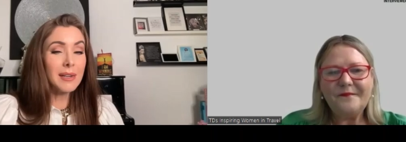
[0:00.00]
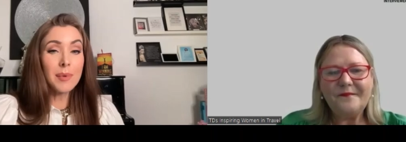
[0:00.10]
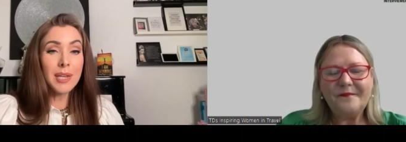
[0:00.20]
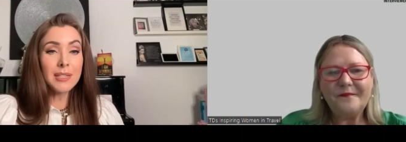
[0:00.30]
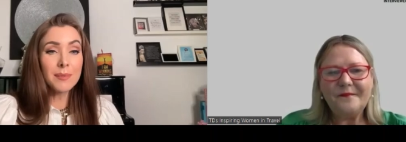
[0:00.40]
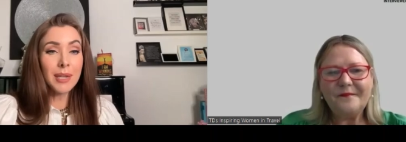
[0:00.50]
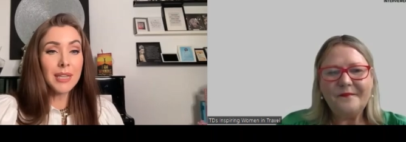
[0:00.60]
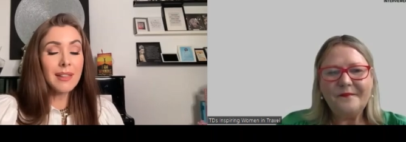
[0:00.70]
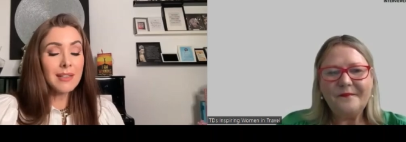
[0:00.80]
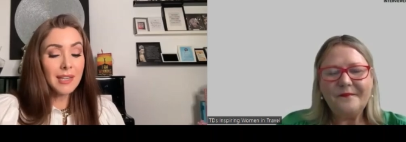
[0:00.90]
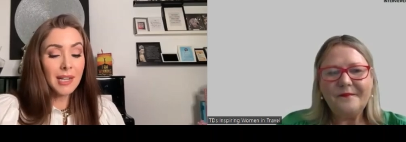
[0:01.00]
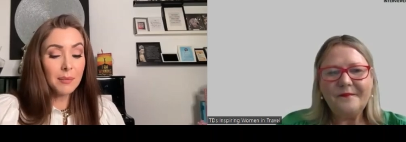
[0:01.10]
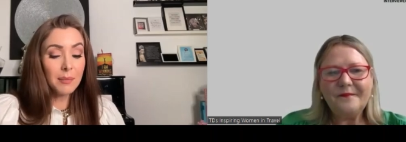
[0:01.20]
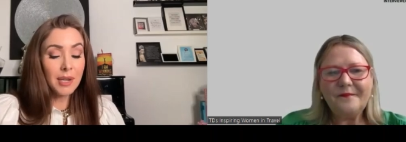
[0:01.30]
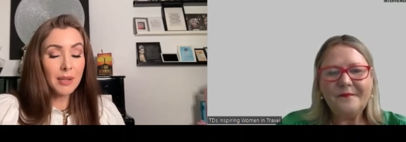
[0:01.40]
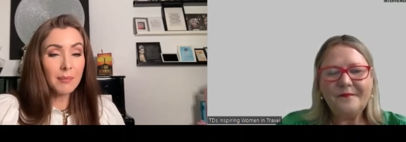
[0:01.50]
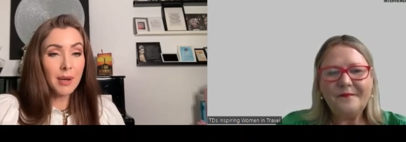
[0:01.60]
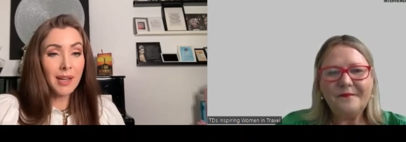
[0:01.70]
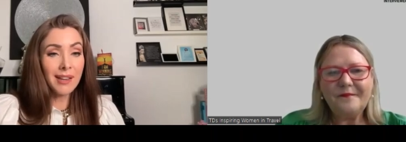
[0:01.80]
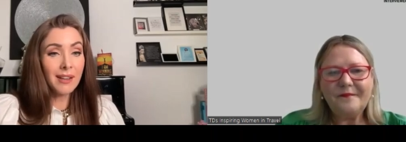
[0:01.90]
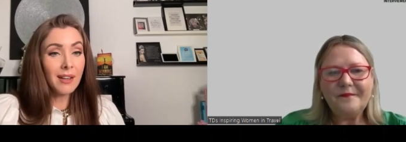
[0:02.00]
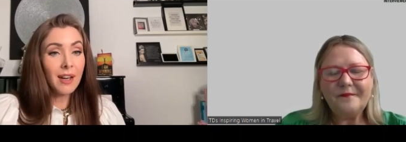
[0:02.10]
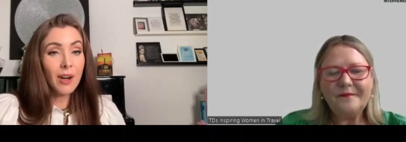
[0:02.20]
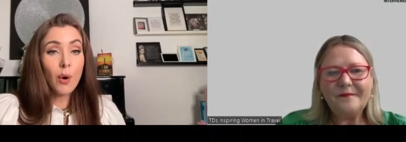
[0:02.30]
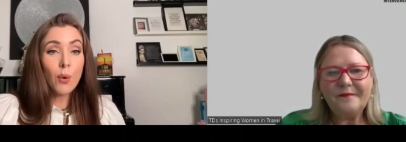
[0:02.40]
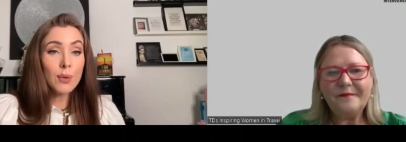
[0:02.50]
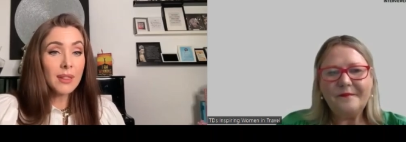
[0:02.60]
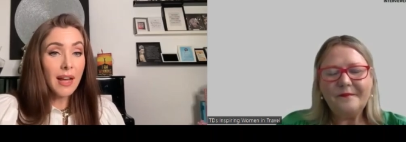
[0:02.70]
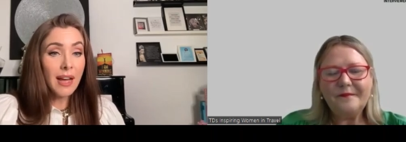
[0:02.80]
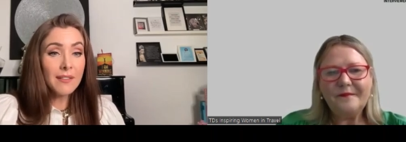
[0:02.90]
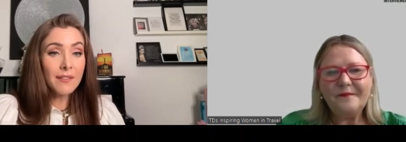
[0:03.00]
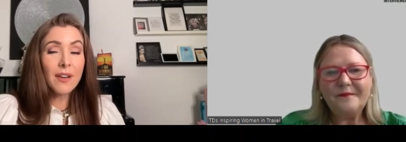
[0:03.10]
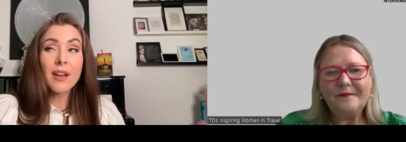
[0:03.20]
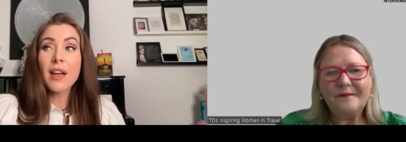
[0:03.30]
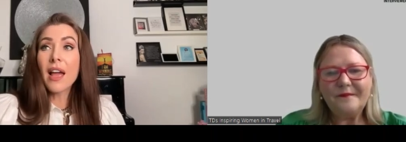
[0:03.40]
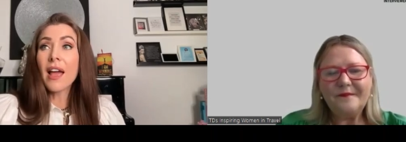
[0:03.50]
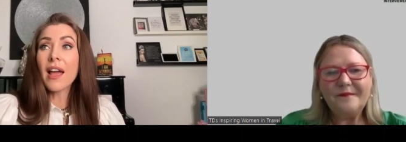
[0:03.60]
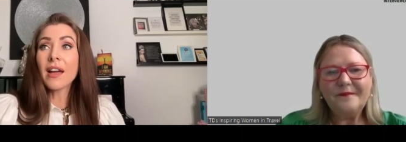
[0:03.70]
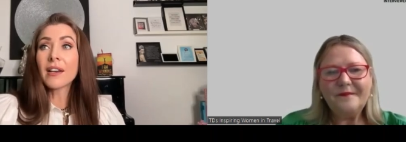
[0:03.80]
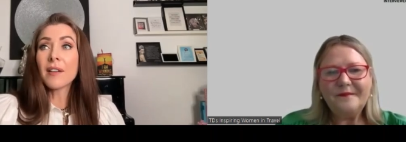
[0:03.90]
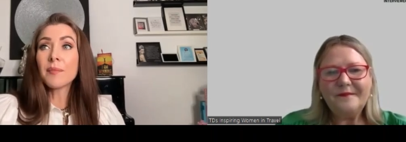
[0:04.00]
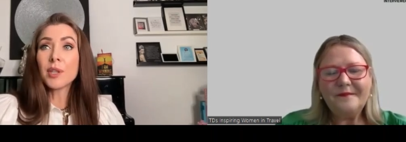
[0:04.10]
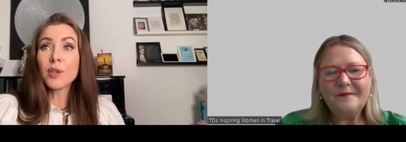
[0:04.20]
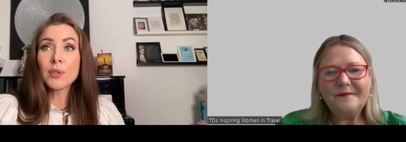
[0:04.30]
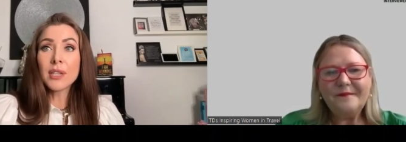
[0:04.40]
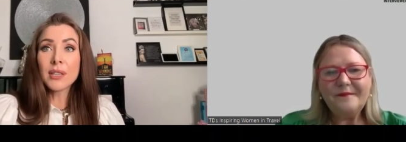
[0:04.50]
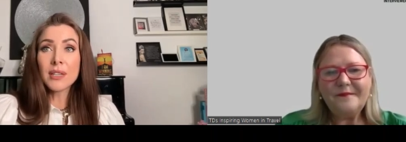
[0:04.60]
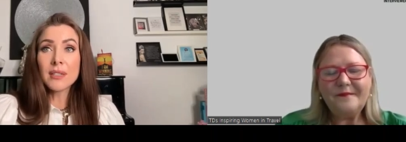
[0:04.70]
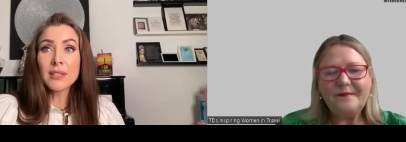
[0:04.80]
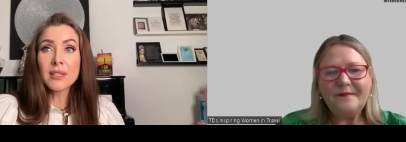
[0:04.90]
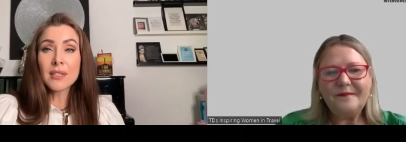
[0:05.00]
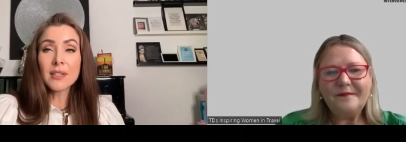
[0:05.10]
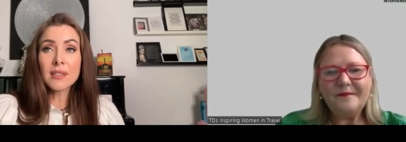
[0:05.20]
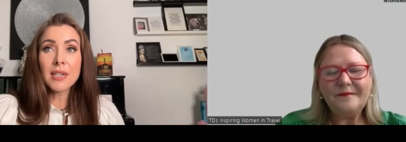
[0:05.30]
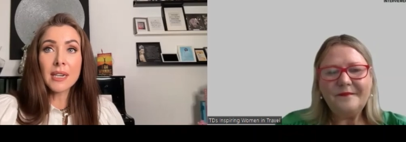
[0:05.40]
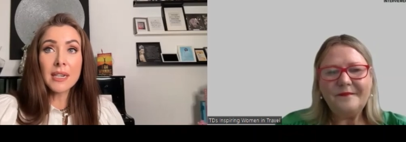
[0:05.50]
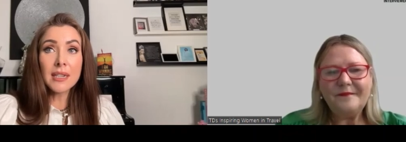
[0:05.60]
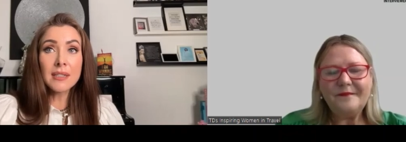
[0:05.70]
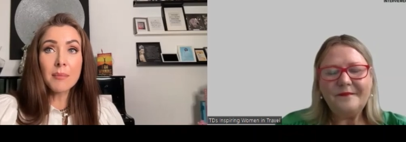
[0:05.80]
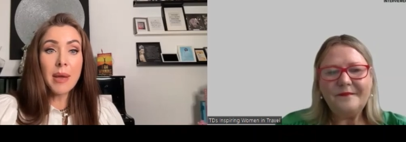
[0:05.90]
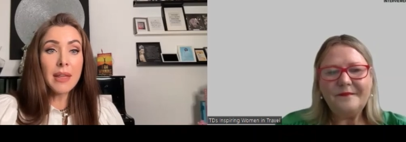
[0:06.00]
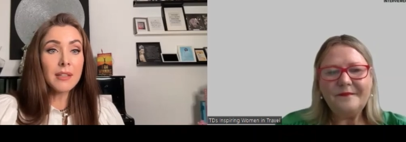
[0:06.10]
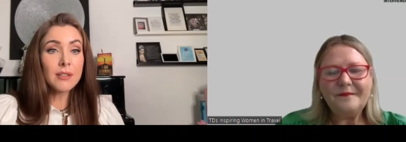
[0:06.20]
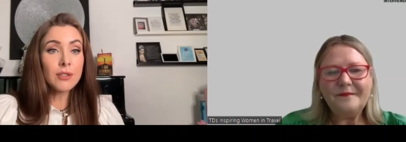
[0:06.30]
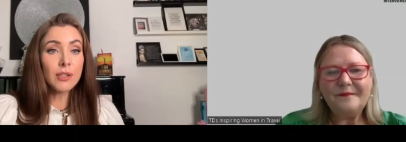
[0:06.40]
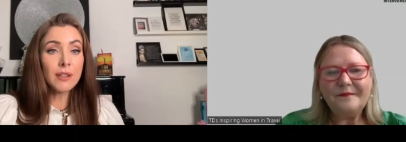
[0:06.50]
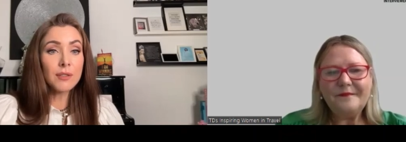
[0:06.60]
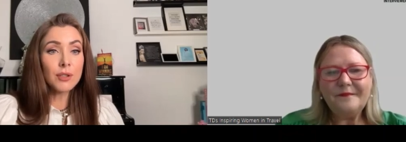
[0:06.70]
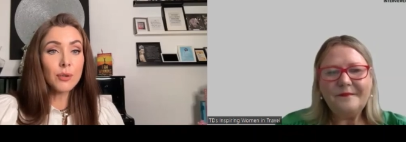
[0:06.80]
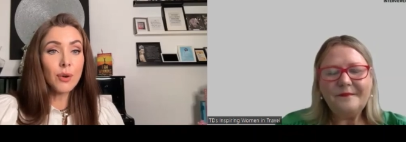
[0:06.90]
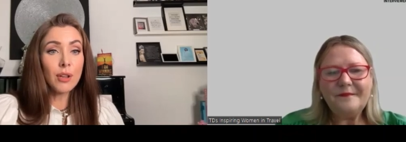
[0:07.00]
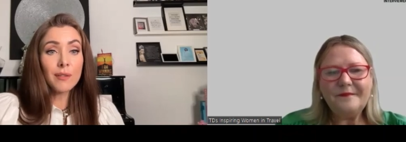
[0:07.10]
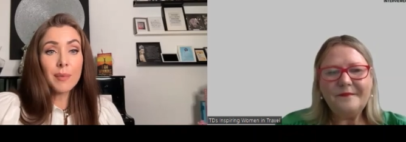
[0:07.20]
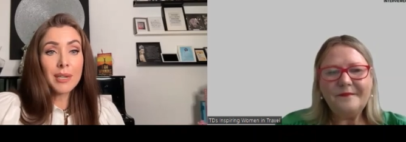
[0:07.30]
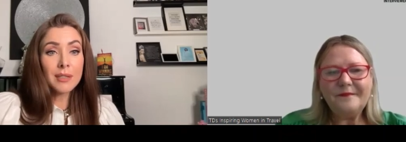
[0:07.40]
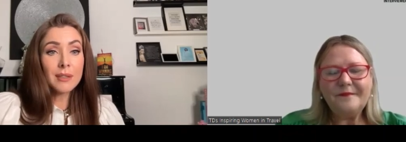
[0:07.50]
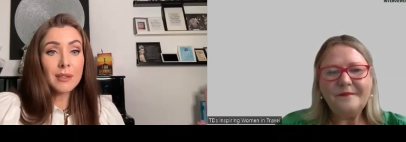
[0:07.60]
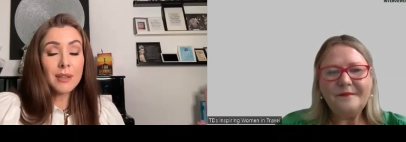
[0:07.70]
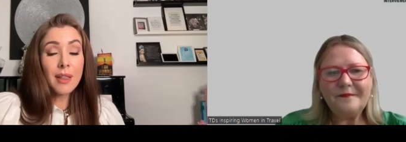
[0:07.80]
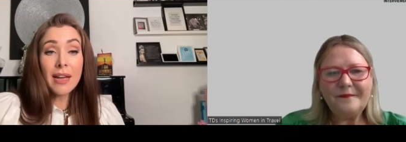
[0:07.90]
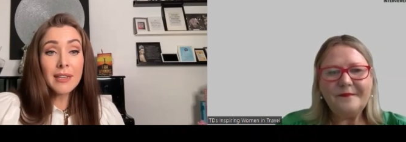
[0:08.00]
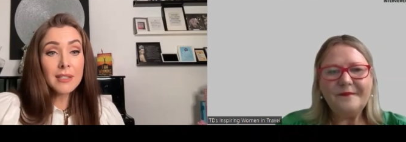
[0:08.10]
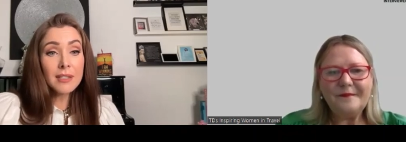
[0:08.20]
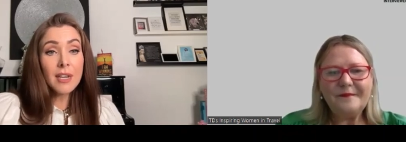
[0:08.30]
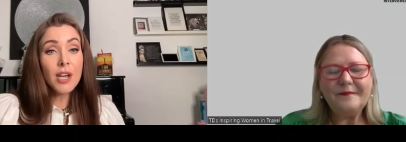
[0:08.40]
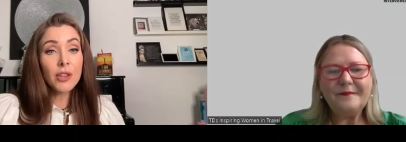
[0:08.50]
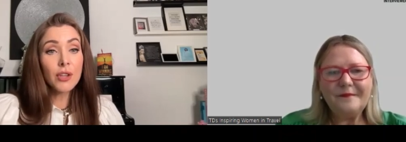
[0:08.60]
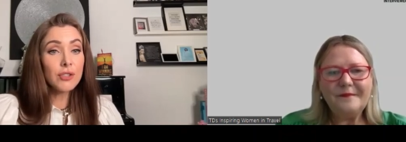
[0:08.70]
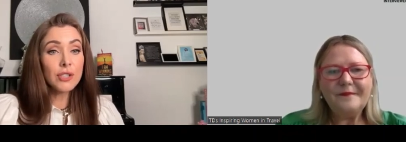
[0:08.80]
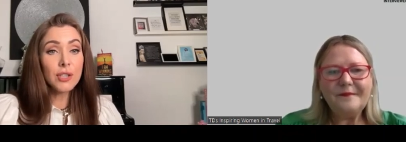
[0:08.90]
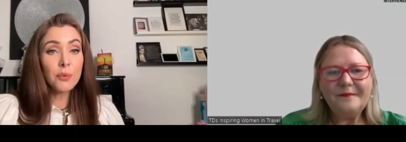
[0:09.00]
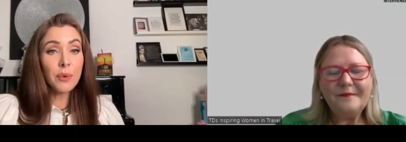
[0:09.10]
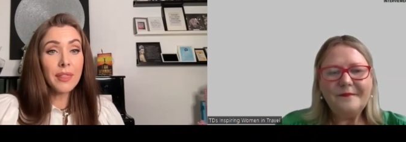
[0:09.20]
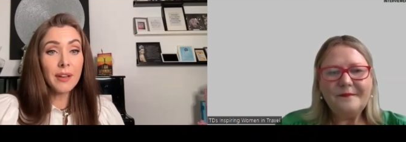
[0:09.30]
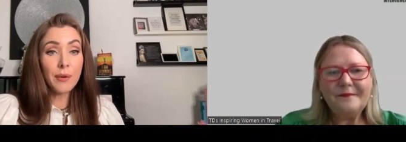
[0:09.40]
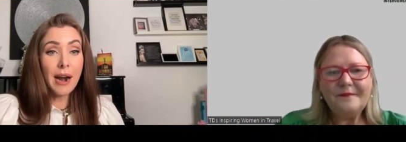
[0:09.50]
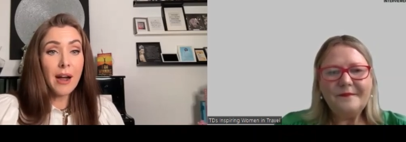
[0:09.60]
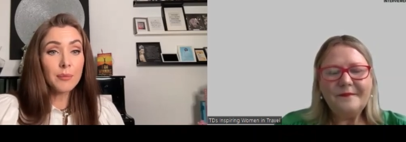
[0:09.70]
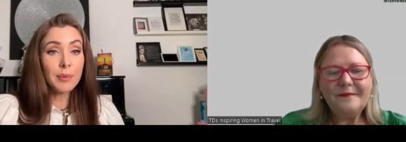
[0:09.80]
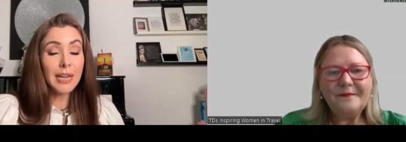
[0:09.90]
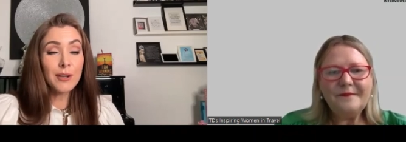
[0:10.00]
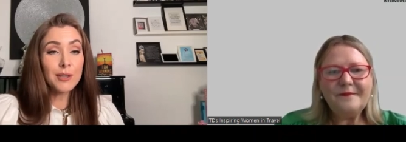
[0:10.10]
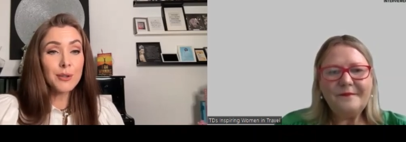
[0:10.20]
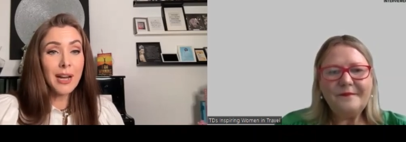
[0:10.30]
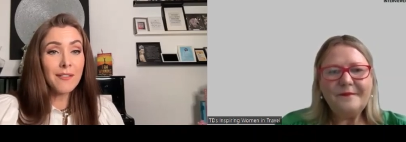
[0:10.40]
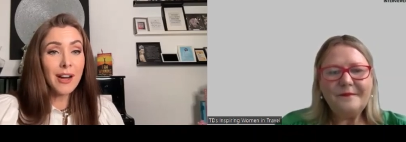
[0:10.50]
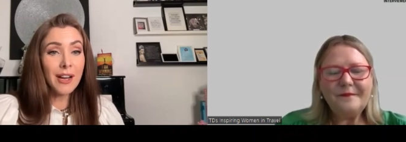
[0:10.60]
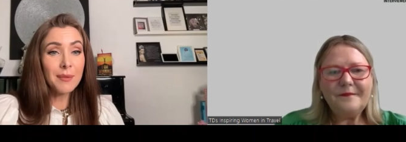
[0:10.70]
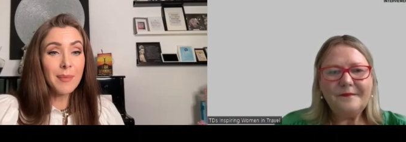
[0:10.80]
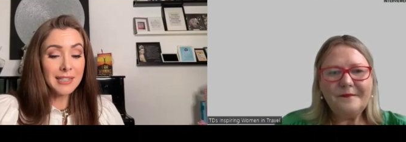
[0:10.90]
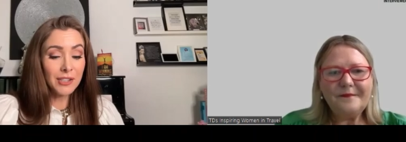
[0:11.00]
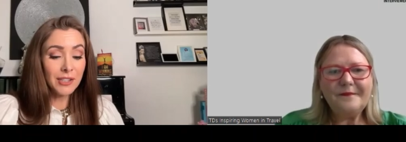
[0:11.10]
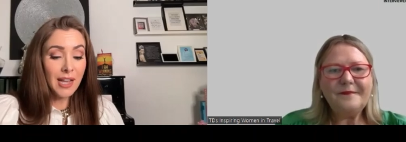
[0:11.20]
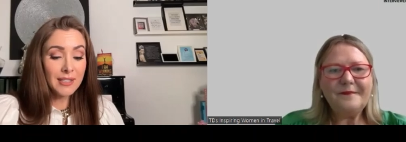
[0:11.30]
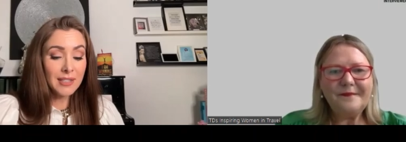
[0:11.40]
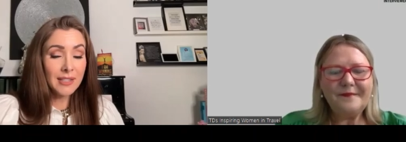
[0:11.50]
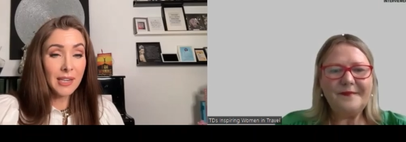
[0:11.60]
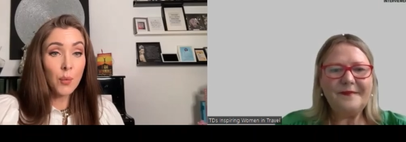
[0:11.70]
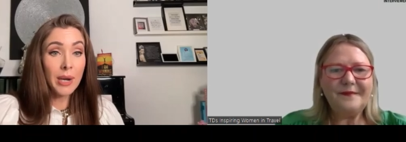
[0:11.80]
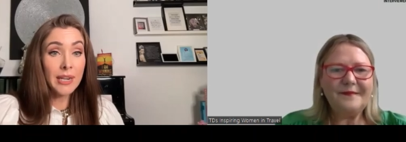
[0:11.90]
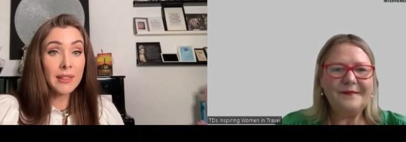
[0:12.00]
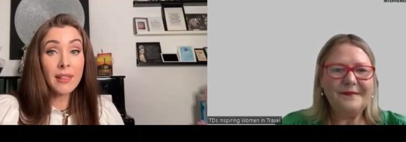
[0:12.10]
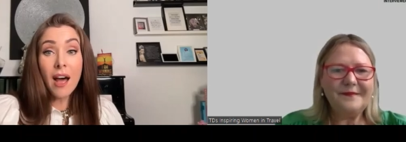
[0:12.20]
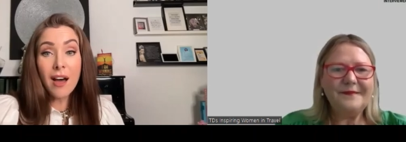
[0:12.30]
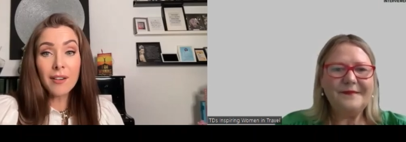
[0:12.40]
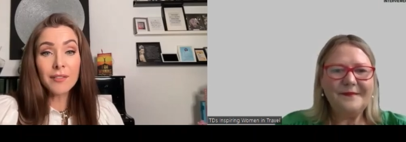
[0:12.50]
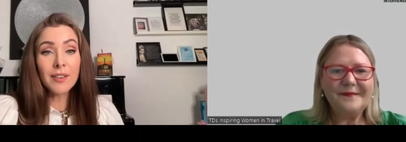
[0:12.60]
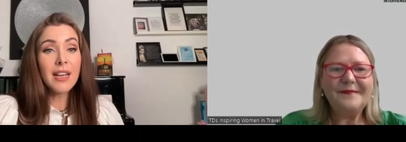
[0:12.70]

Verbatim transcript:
Speaker 1: means but it has helped me in my own life and i've been using these techniques and methods to give to all of my clients not just on win the crown but i also have other master classes like win in love